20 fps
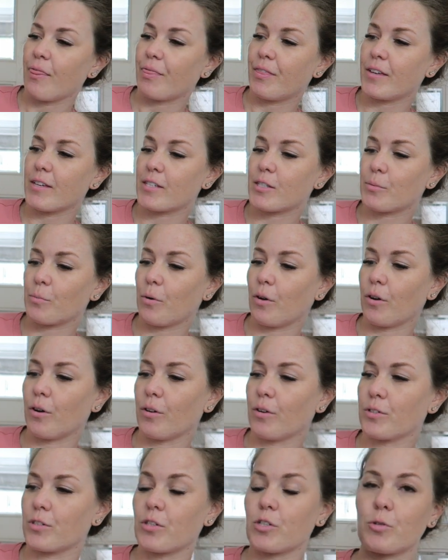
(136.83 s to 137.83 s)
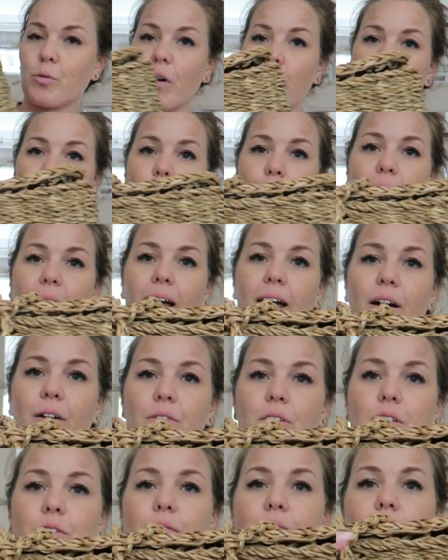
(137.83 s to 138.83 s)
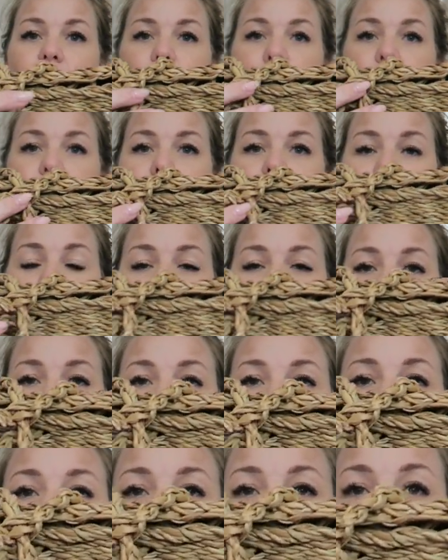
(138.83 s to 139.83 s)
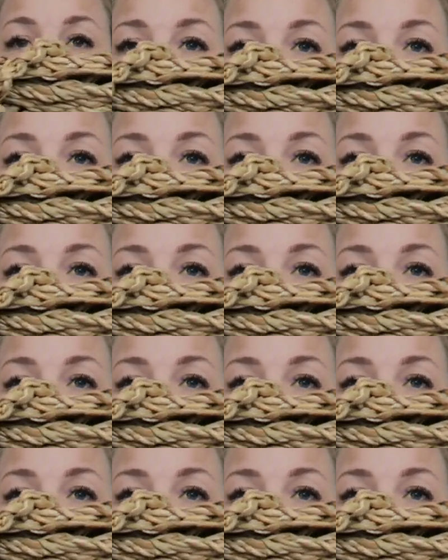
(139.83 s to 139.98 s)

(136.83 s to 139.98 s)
This was £12, and the reason why I liked it,